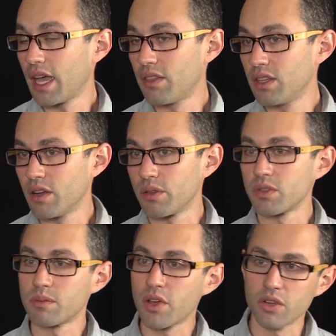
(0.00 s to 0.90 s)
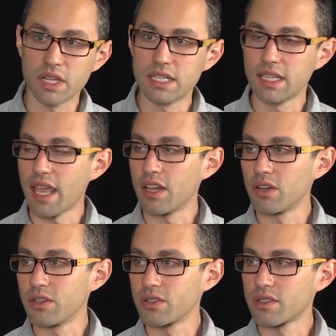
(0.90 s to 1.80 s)
And, you know, there's some other
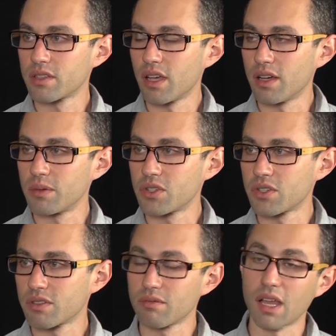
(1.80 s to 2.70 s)
indicators which